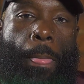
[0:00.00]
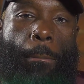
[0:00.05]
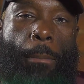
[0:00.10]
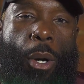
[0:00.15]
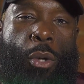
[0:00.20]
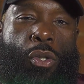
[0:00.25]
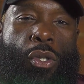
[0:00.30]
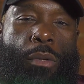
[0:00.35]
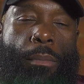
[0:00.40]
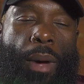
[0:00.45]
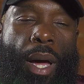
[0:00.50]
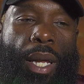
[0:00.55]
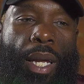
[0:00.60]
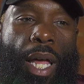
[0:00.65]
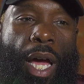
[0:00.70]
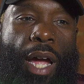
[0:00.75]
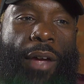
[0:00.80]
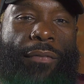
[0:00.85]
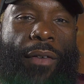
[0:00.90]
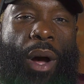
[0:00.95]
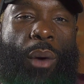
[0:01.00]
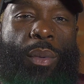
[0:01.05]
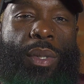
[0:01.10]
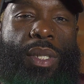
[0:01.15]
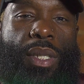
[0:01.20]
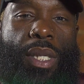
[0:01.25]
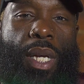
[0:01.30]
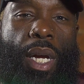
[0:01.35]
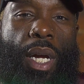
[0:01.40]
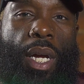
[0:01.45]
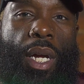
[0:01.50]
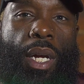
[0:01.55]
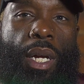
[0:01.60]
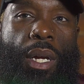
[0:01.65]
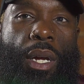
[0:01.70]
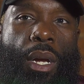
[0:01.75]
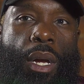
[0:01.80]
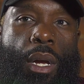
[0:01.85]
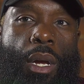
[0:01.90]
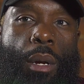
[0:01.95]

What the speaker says: most of my life. I would say